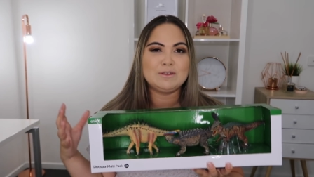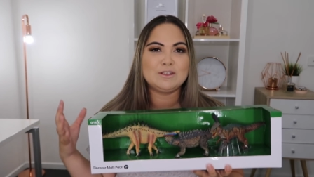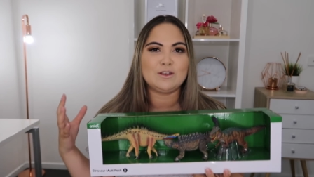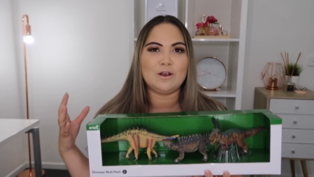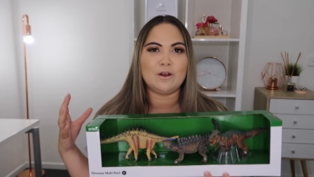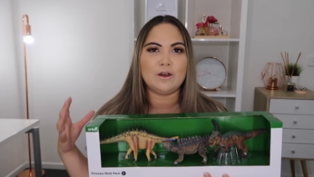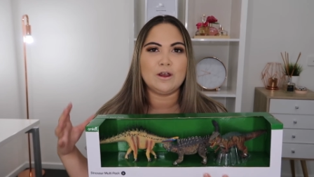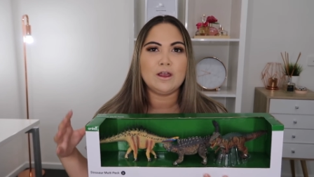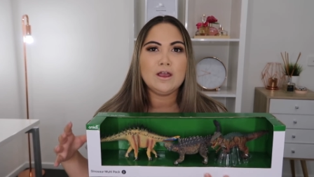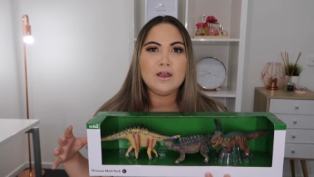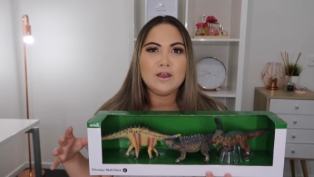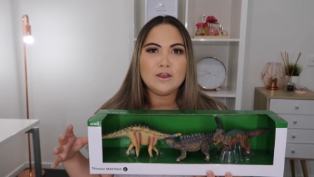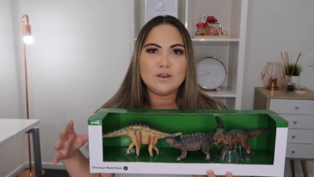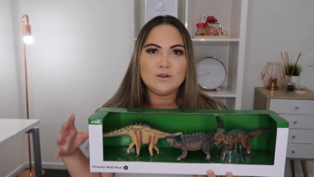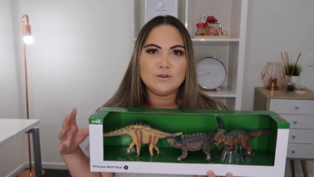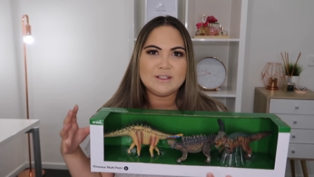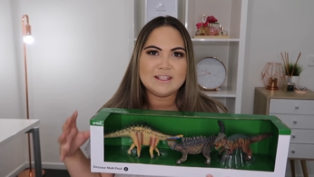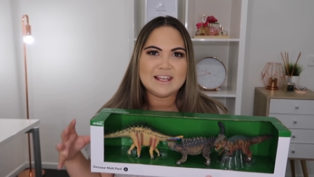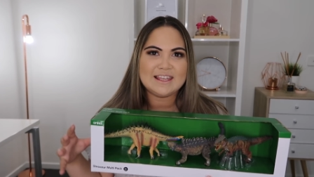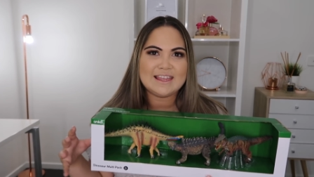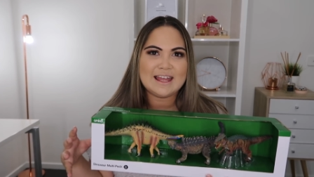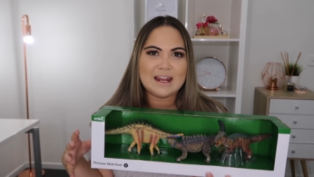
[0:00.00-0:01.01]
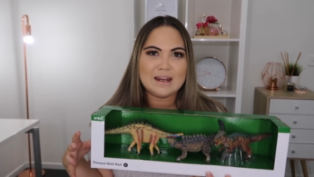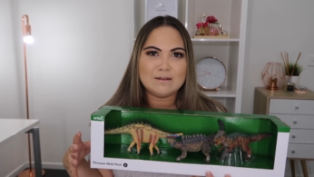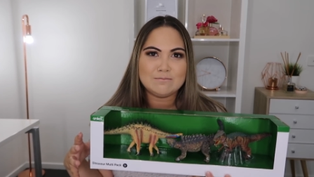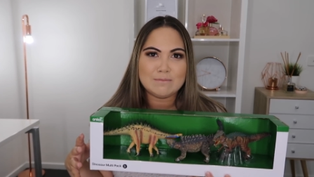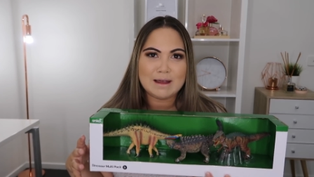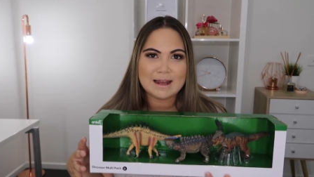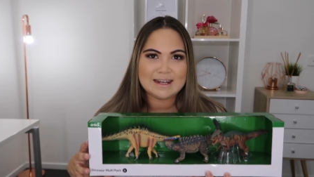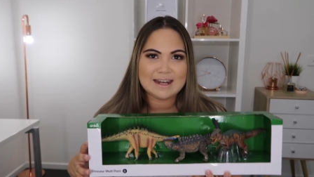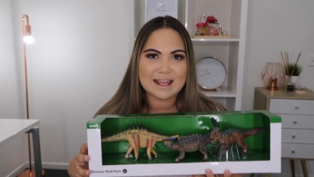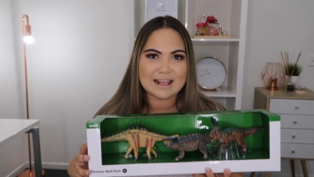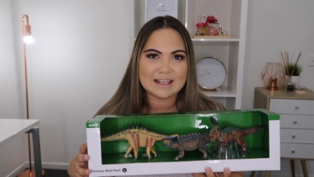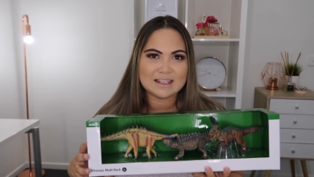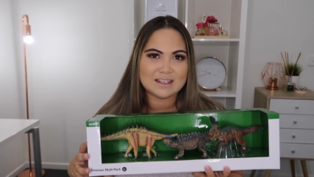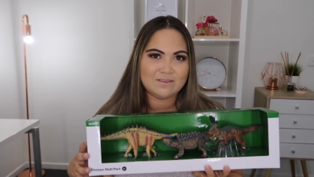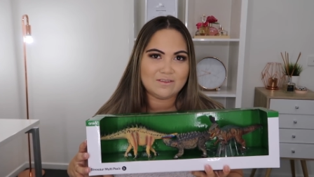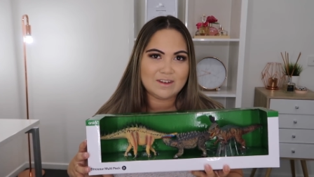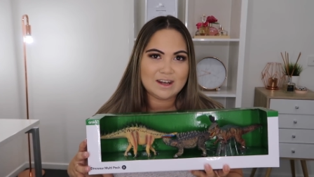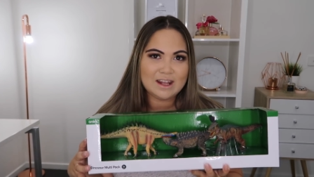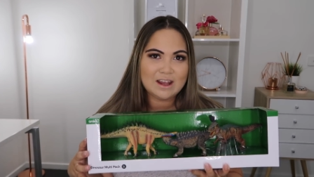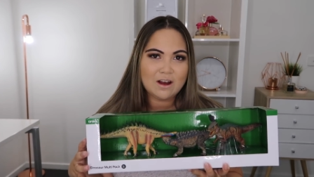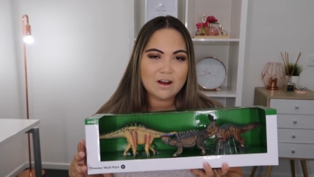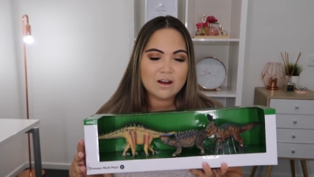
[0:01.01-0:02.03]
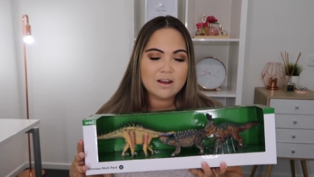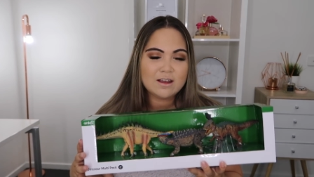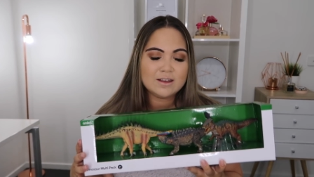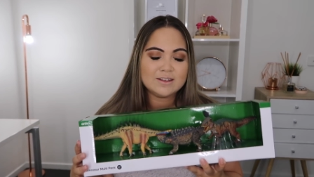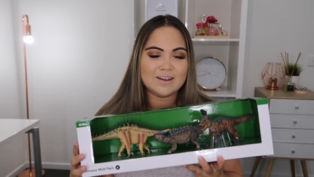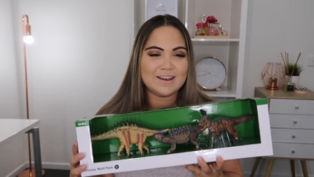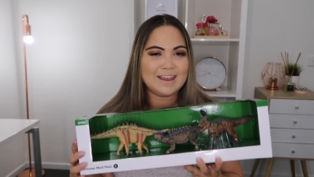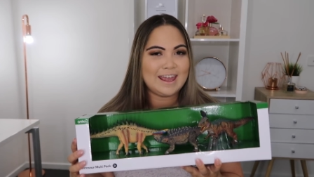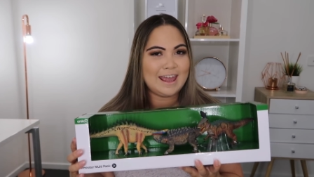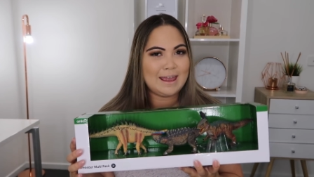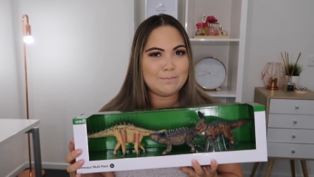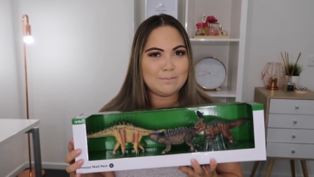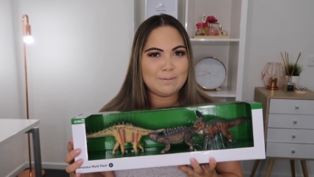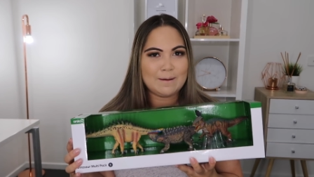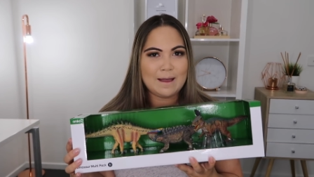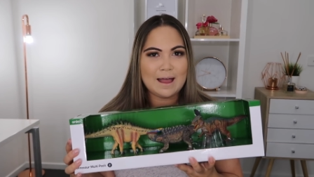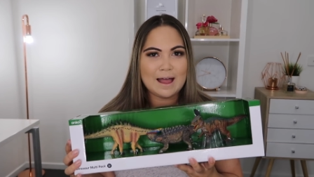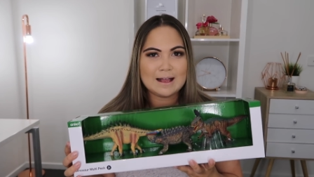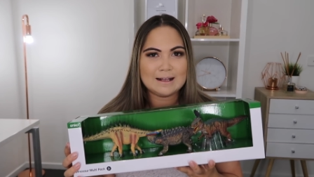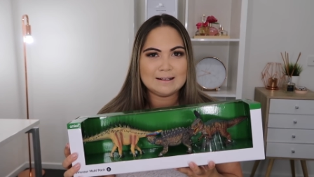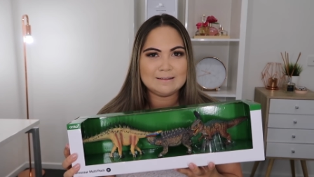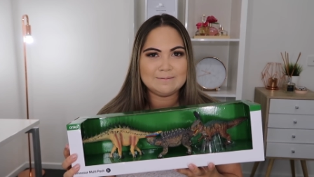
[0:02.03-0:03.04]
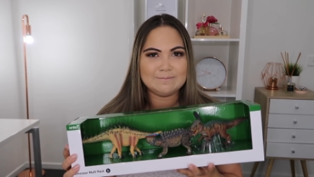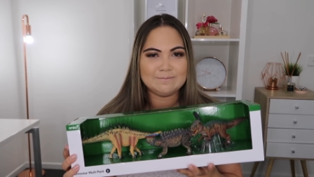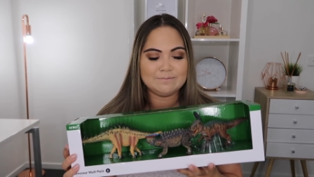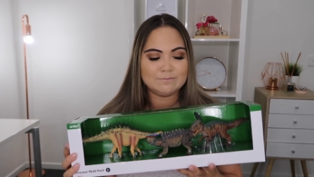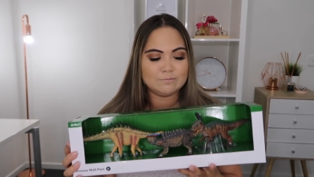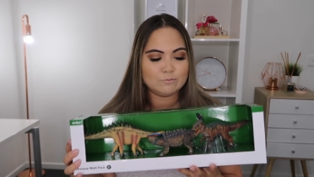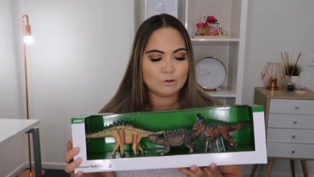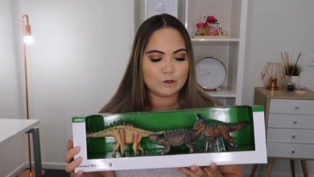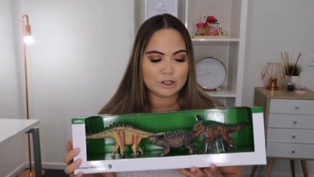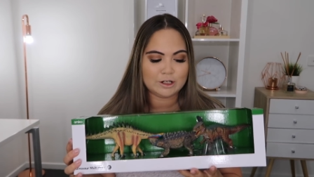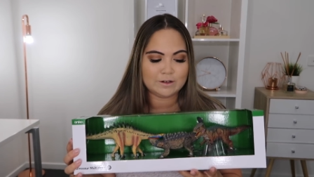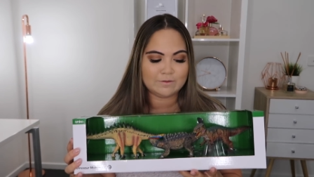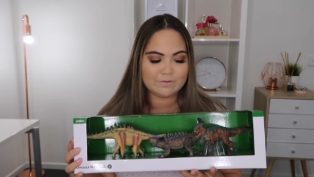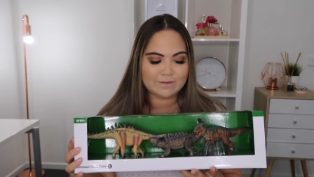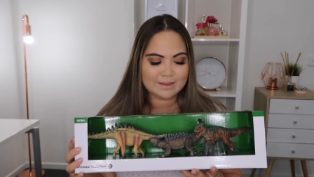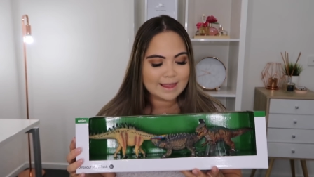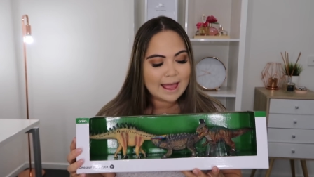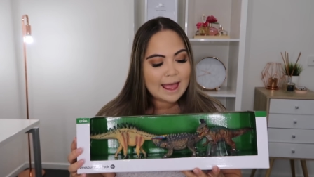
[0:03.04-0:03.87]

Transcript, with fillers: So you'll see that in my next video. So keep um, watching for